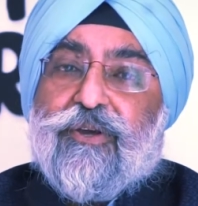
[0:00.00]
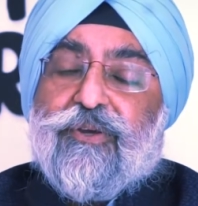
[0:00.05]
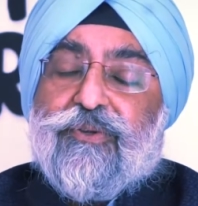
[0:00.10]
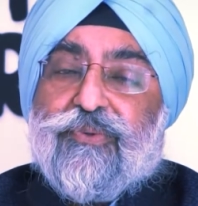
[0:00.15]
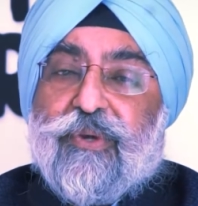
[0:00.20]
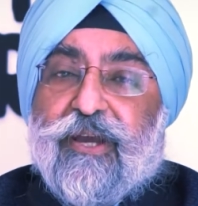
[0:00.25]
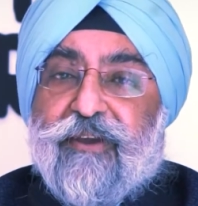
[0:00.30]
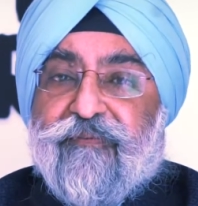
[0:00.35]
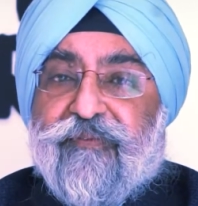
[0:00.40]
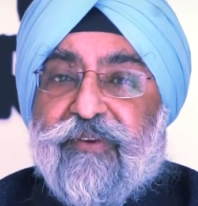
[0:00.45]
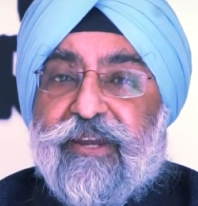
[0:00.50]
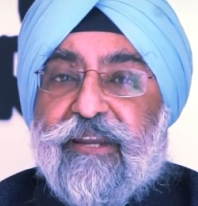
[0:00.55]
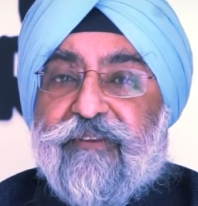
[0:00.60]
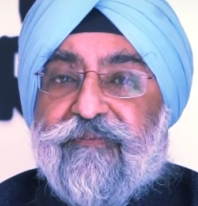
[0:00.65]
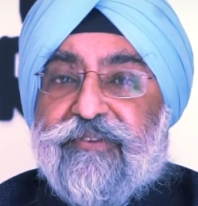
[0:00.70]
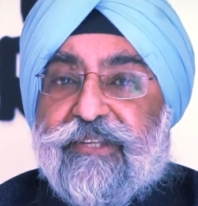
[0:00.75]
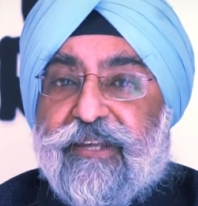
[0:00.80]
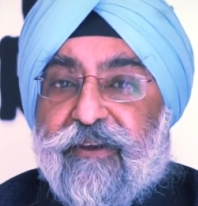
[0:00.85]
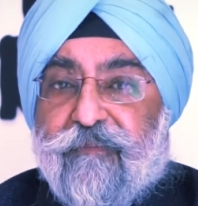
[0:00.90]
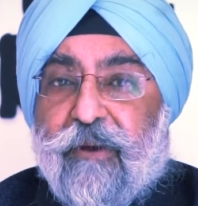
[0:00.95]
So I feel
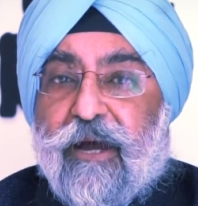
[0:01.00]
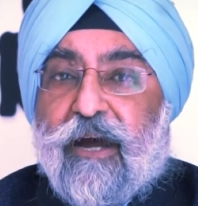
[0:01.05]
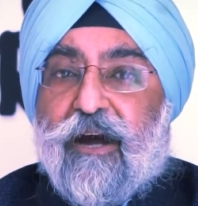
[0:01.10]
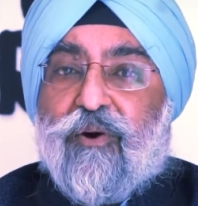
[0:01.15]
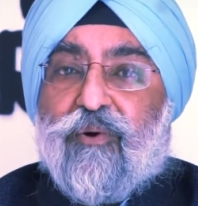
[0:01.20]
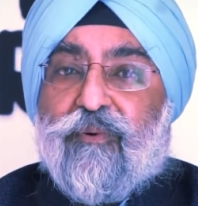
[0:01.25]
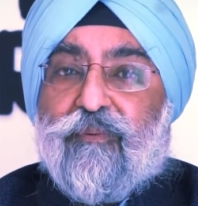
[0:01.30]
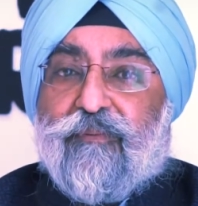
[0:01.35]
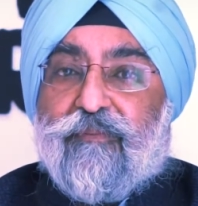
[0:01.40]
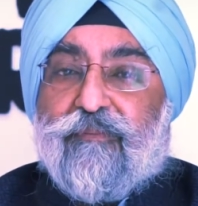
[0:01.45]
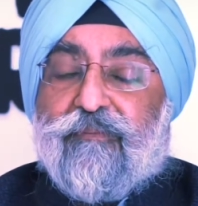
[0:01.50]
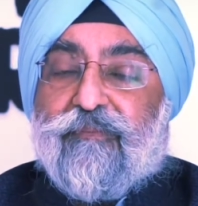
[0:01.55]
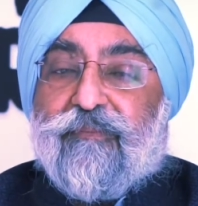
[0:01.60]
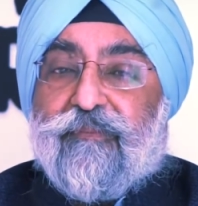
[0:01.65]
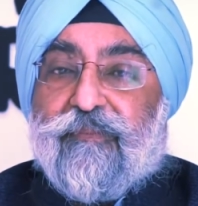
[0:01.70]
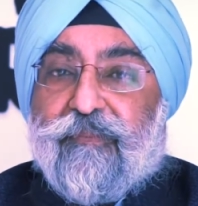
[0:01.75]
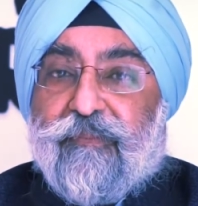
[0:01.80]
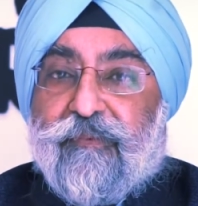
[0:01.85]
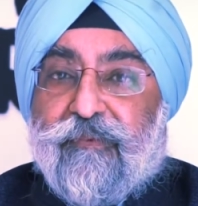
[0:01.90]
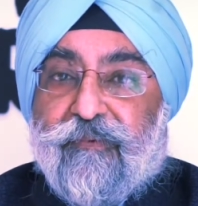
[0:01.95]
if somehow
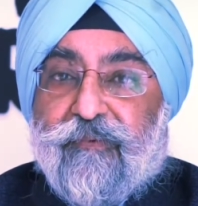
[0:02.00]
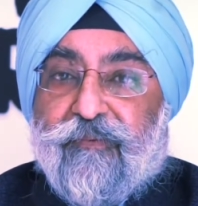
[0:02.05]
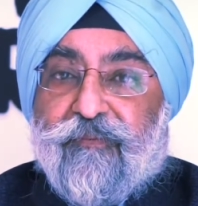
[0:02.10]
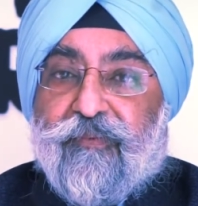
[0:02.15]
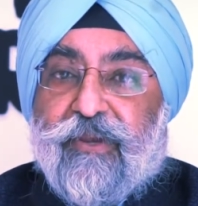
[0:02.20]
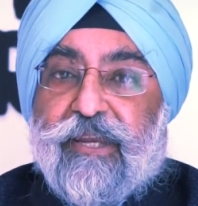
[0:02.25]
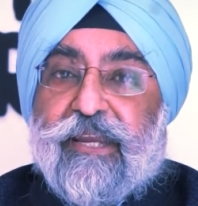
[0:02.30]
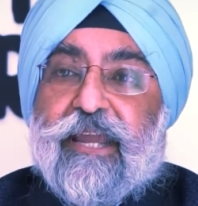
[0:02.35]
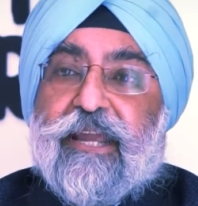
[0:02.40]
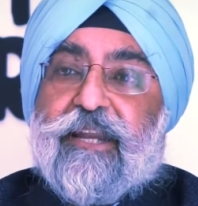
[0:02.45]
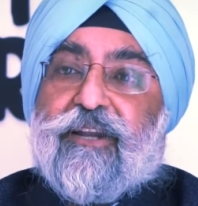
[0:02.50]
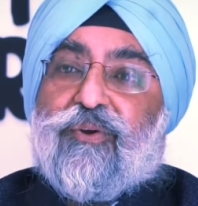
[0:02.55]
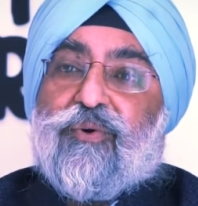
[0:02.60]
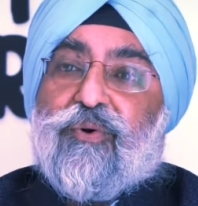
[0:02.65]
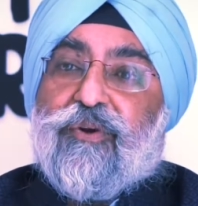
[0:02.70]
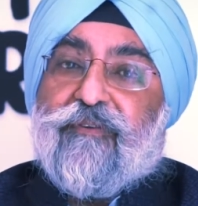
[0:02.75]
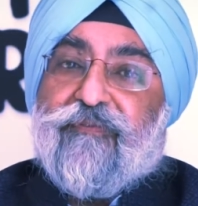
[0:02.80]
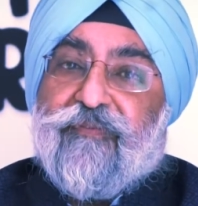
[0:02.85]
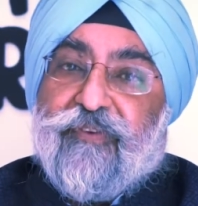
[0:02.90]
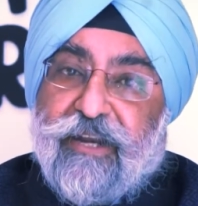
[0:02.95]
we get
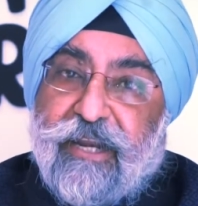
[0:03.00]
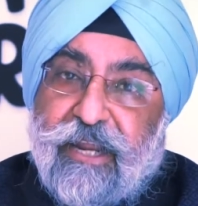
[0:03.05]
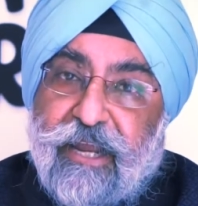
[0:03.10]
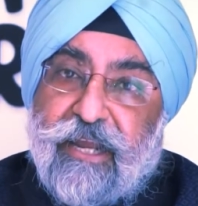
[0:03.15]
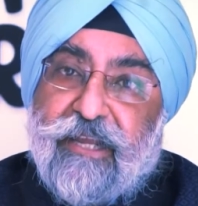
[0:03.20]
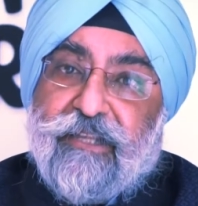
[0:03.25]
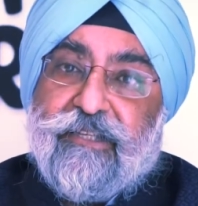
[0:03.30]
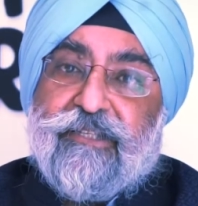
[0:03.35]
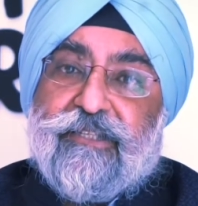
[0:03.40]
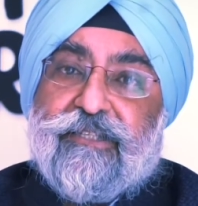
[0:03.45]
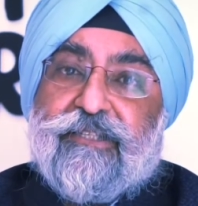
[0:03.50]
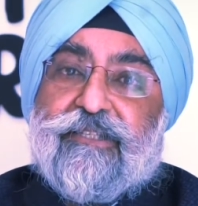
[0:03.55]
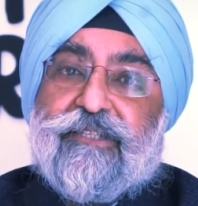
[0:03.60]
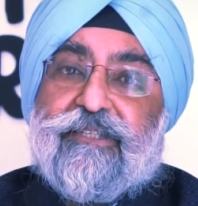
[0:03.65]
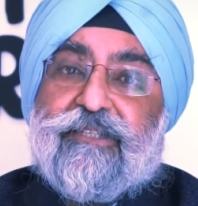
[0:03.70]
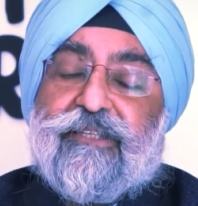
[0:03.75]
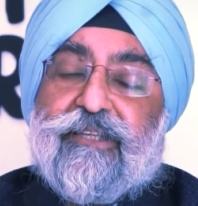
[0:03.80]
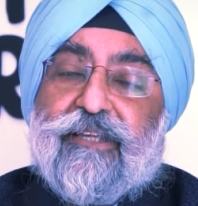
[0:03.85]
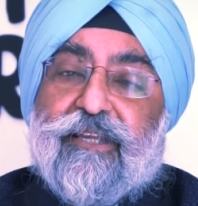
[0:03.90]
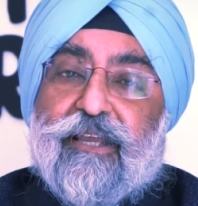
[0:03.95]
good
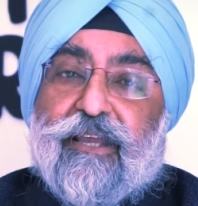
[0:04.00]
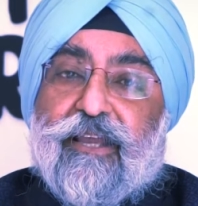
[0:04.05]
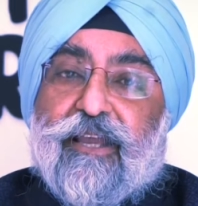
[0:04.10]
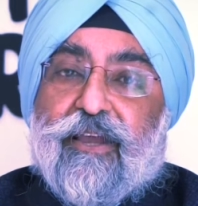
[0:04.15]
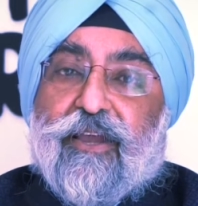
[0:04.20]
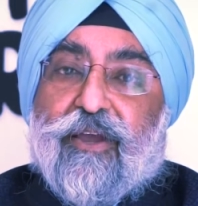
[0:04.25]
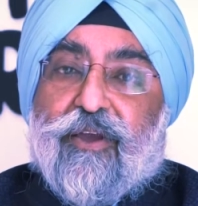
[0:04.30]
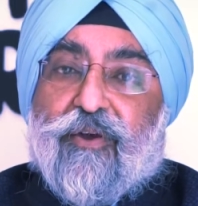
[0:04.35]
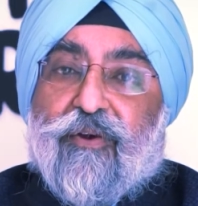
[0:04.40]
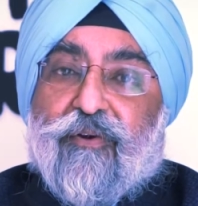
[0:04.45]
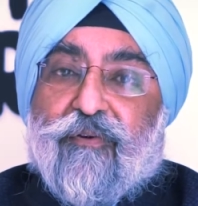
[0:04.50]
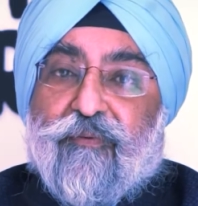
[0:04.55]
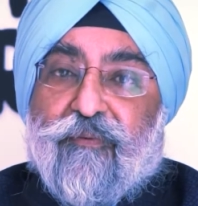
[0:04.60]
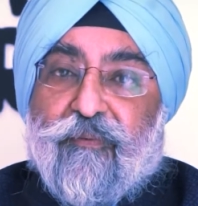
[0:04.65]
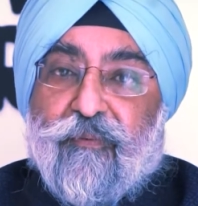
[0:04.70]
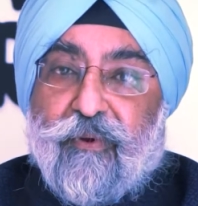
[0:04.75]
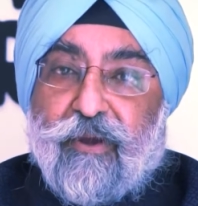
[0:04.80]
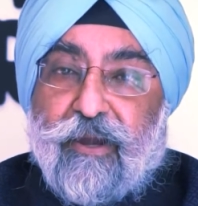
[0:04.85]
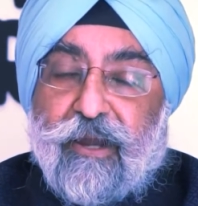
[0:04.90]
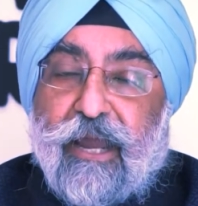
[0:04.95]
finance
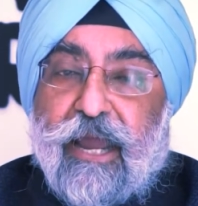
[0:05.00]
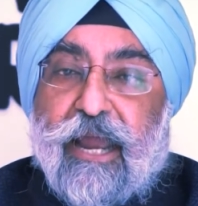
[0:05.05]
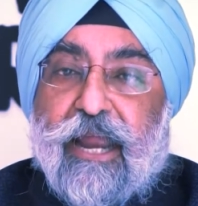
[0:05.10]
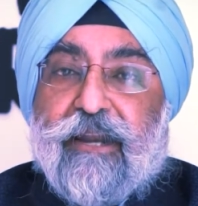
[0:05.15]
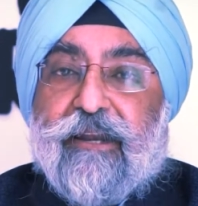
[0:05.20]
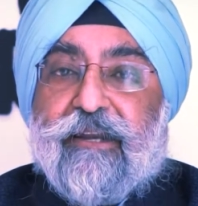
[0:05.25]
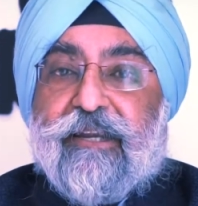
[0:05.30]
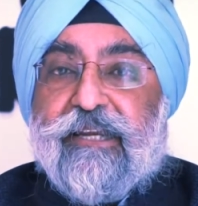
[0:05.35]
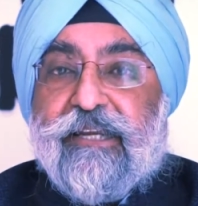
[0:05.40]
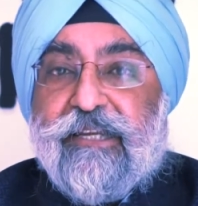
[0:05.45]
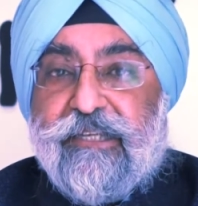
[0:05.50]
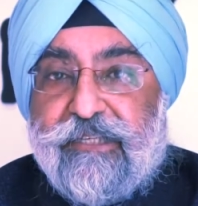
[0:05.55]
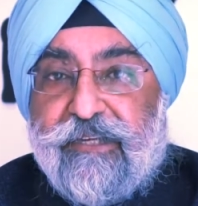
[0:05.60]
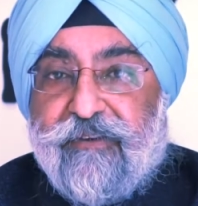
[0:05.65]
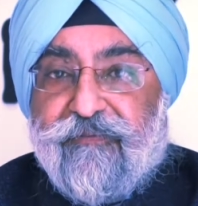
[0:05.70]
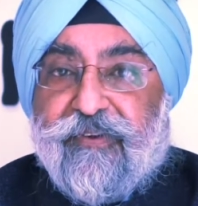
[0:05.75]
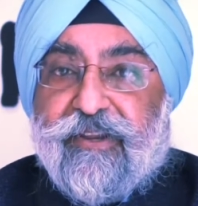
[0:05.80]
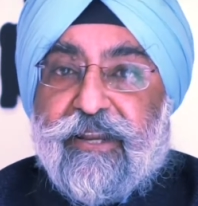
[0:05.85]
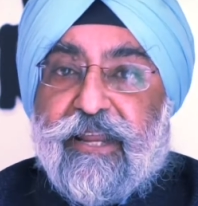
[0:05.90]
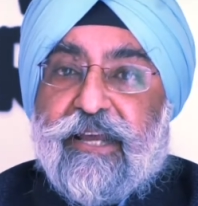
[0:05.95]
and
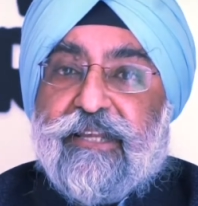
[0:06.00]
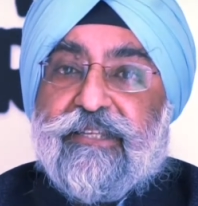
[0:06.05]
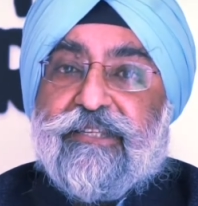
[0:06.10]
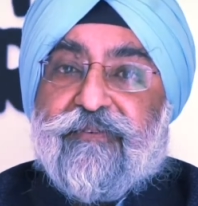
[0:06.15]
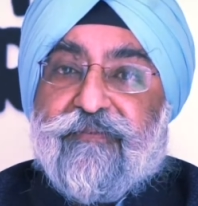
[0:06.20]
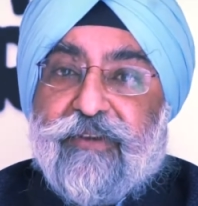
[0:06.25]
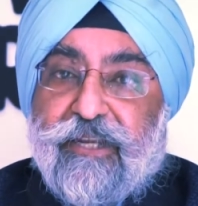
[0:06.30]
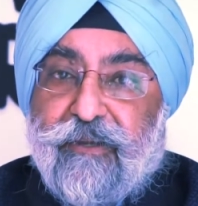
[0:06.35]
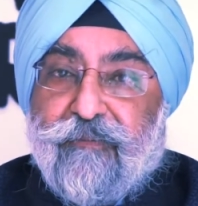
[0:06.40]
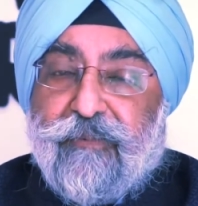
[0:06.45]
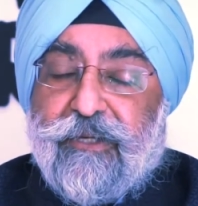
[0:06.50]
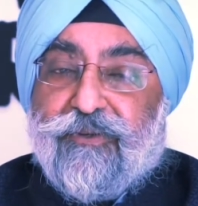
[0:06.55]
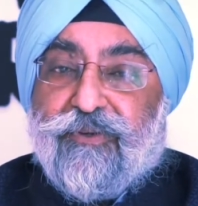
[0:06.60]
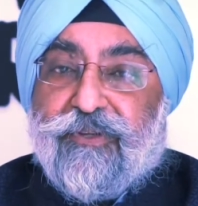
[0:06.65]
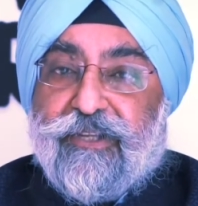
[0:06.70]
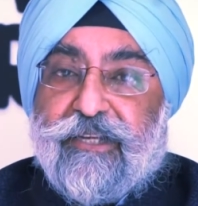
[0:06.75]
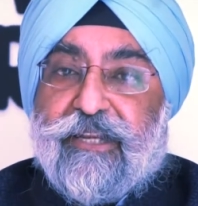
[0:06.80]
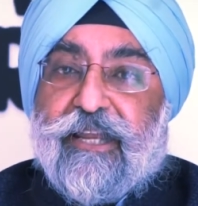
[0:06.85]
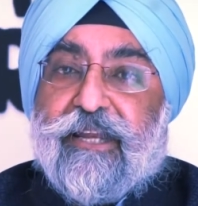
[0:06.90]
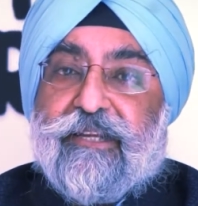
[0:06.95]
easy finance available to
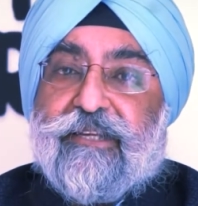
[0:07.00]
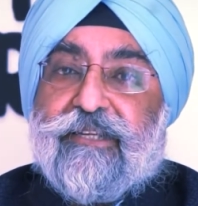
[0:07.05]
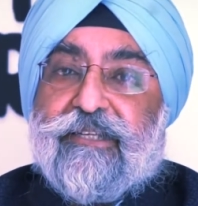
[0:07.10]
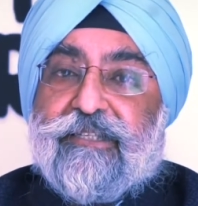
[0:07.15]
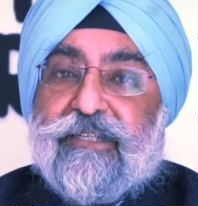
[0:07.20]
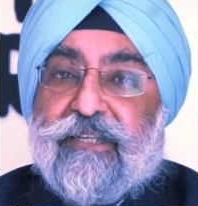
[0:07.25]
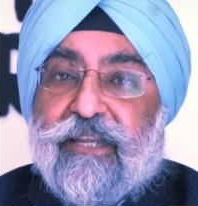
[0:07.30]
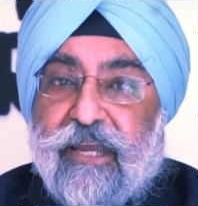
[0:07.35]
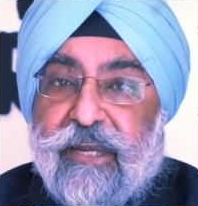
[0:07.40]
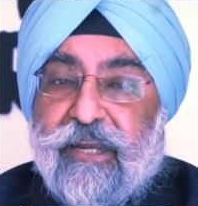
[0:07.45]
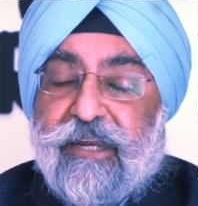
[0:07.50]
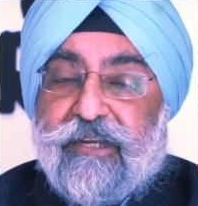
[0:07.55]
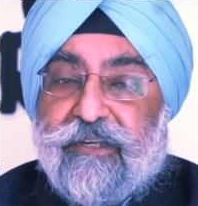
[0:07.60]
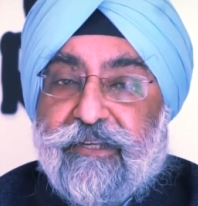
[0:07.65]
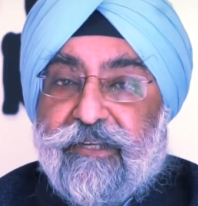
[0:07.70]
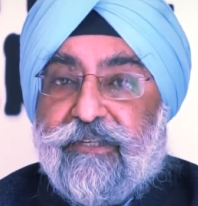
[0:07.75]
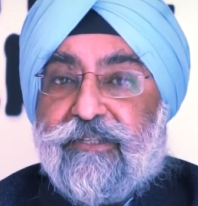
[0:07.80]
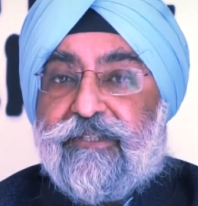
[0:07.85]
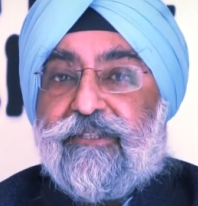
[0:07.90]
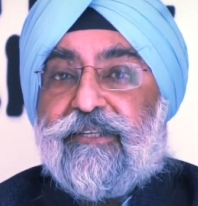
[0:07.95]
the dentist like
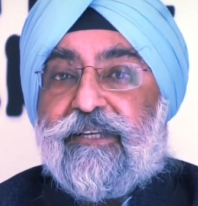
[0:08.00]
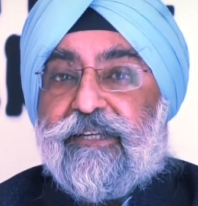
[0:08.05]
it is